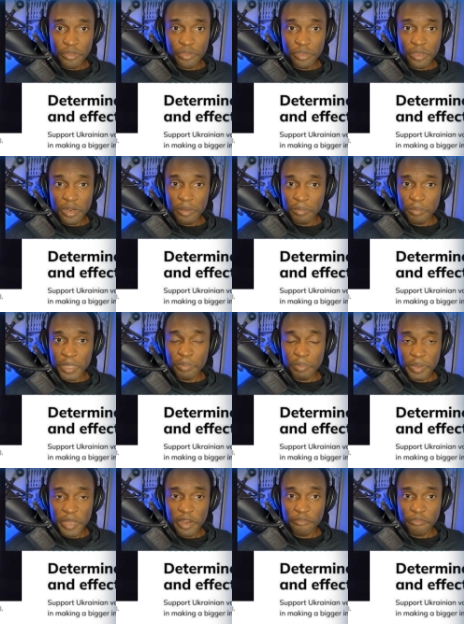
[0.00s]
you're going to be
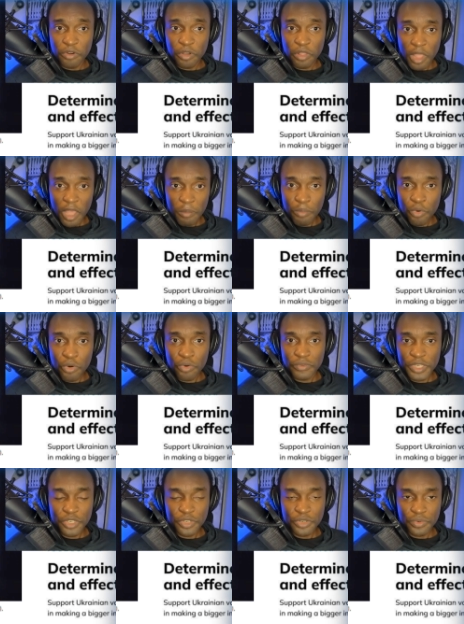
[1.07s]
prepared for a lot more
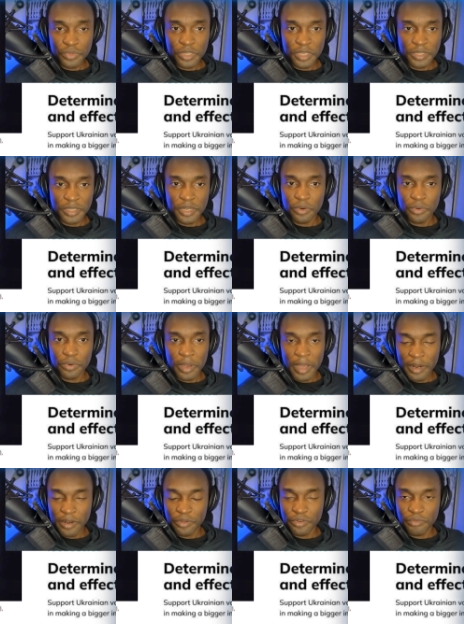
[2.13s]
reshoots because they don't know
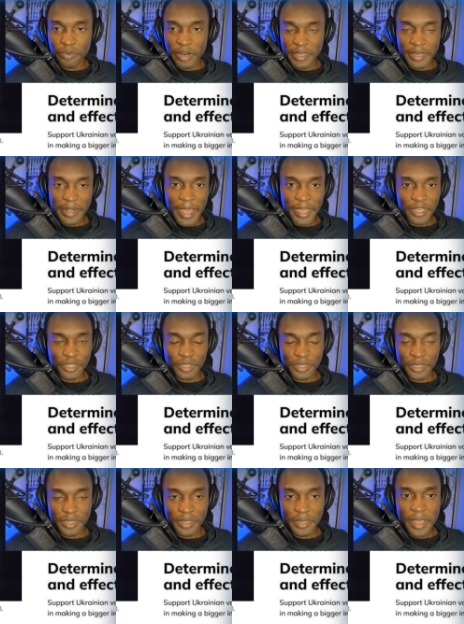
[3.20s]
how to direct an action scene